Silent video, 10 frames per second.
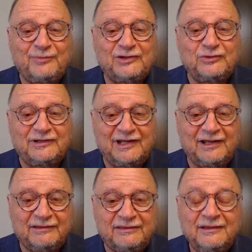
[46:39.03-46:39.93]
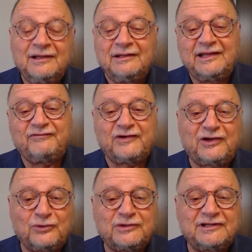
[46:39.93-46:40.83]
Eichmann to death. They've
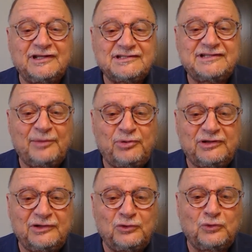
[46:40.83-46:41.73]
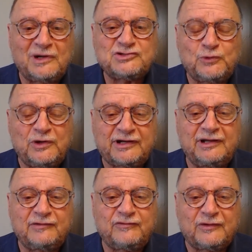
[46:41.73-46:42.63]
recruited his deputy who was
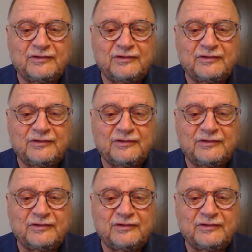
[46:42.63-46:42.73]
working for